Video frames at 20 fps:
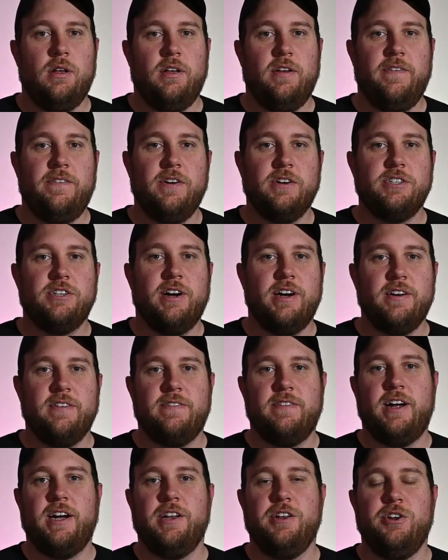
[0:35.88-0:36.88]
If you're trying to
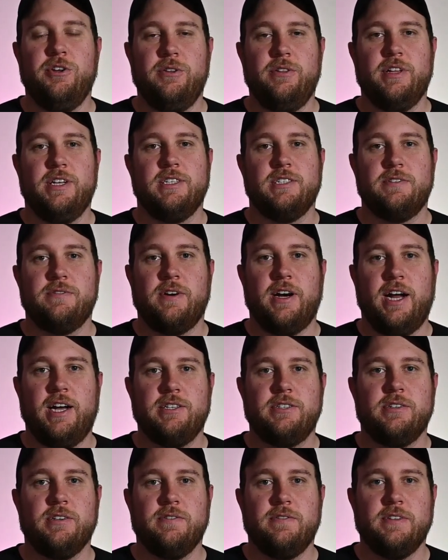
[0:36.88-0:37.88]
find a new lens for
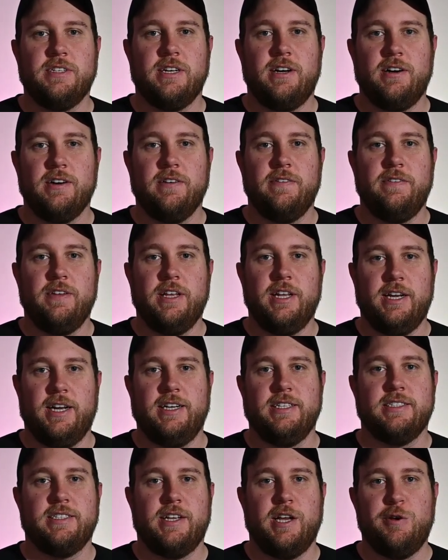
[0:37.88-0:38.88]
astrophotography and
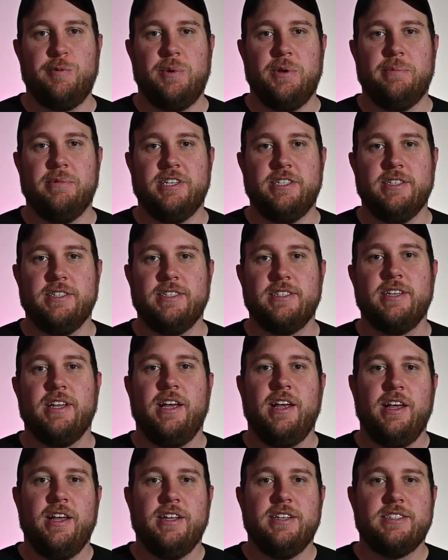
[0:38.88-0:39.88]
nightscape images,
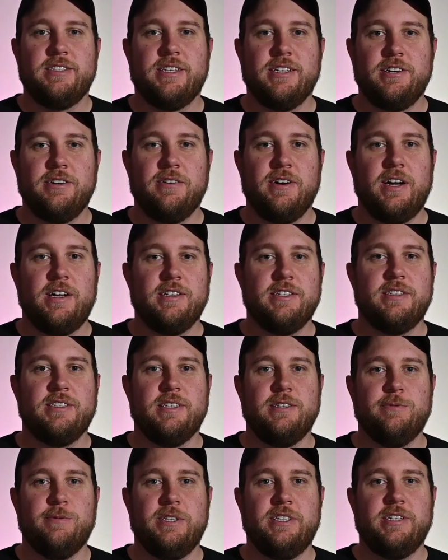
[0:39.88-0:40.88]
stick around to
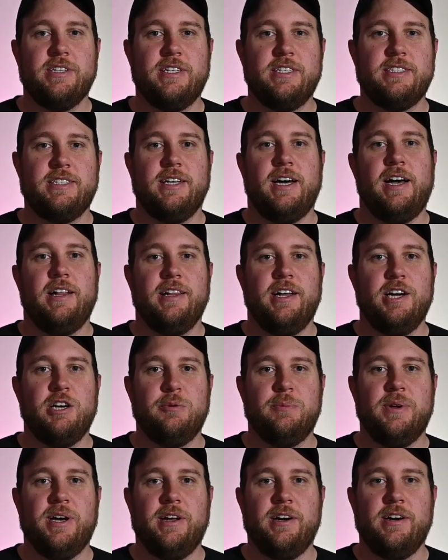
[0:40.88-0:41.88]
see which lens I
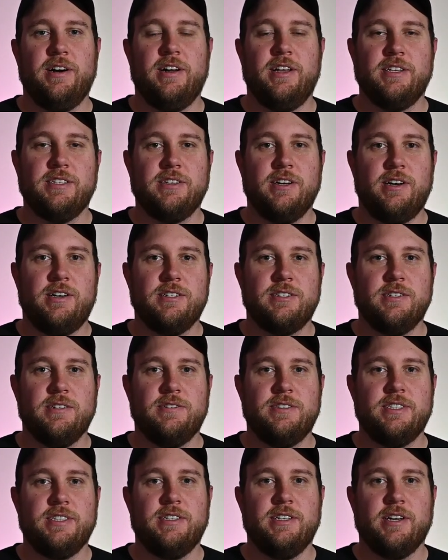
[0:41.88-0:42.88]
like better and to also
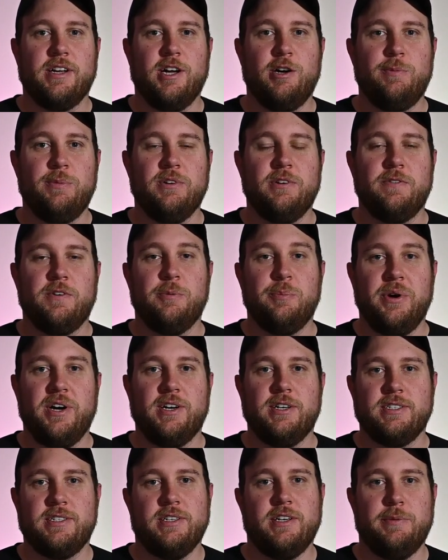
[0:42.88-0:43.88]
see a couple of
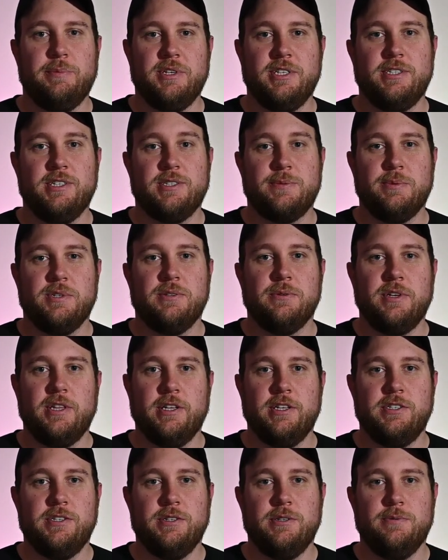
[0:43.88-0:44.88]
comparison images between
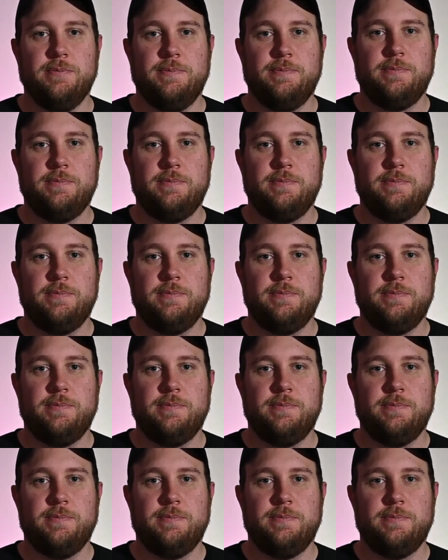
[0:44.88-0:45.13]
the two.